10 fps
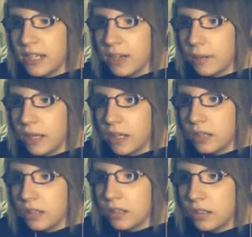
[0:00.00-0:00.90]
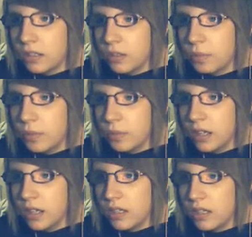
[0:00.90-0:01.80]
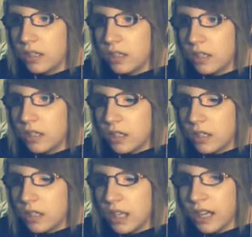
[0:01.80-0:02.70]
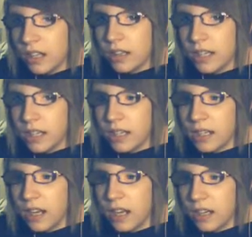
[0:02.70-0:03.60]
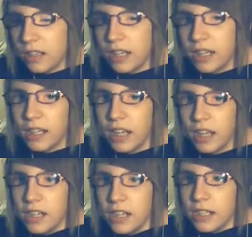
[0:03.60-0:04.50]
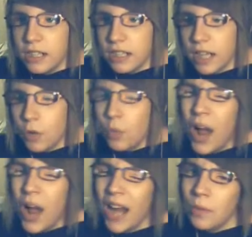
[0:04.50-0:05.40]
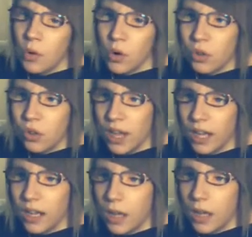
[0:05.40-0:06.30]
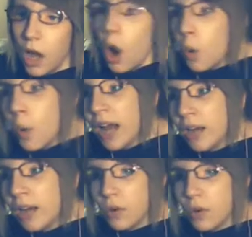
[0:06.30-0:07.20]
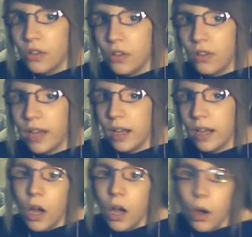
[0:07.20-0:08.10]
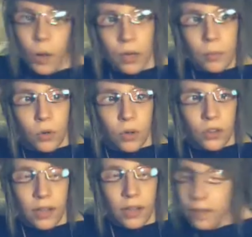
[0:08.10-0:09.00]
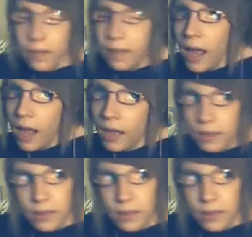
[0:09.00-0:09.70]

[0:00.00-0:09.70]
there and I'm like, I should go to bed. And then I click, and it's like one more thing, one more thing, one more thing. That.